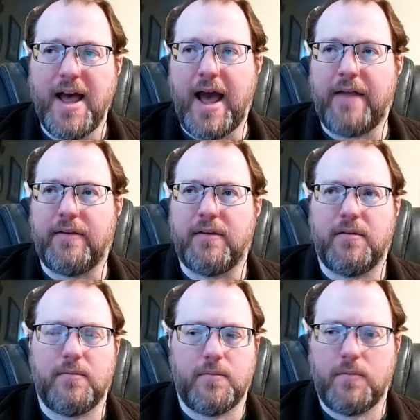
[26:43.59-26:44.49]
And
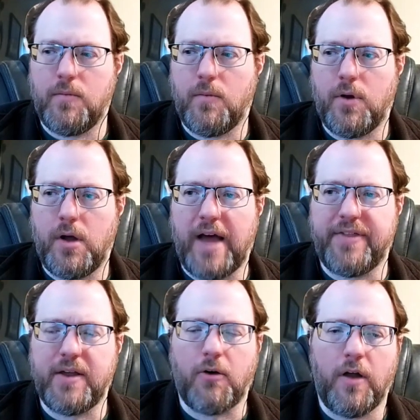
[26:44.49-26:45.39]
I
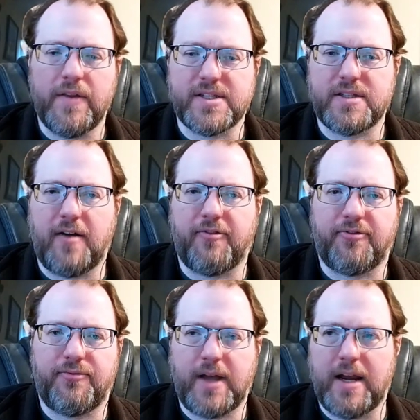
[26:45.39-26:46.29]
think all this stuff